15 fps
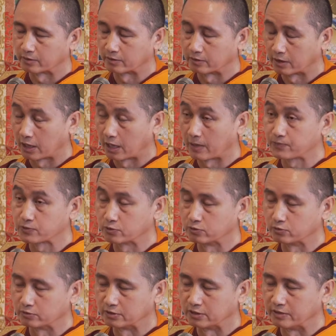uh,
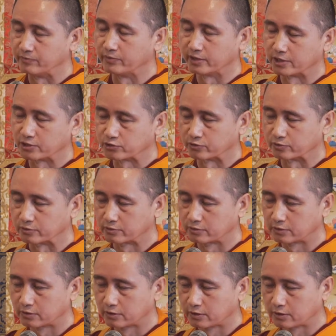absolute liberation,
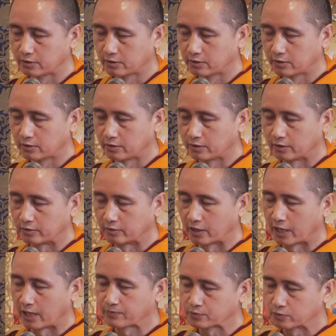you know,
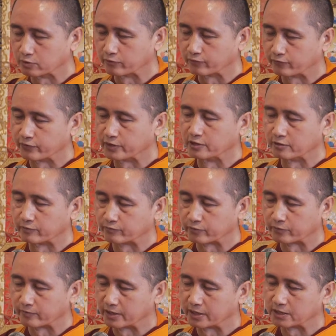absolute freedom
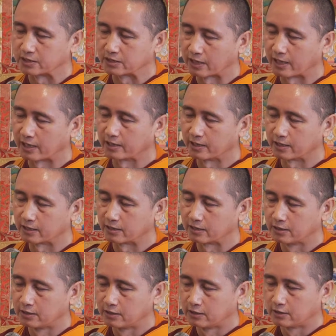from entire
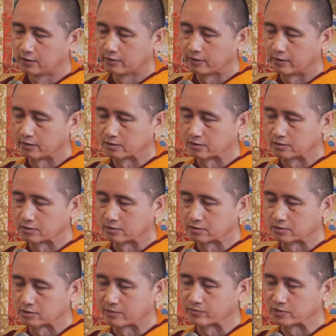uh,
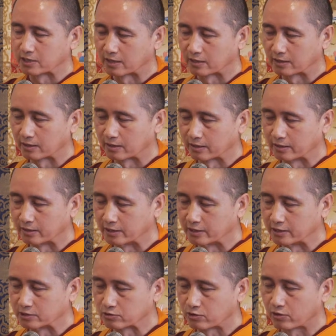samsara and
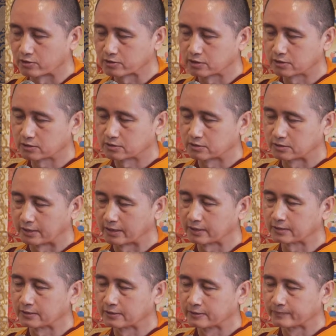its causes,
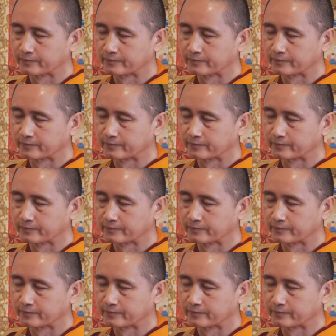then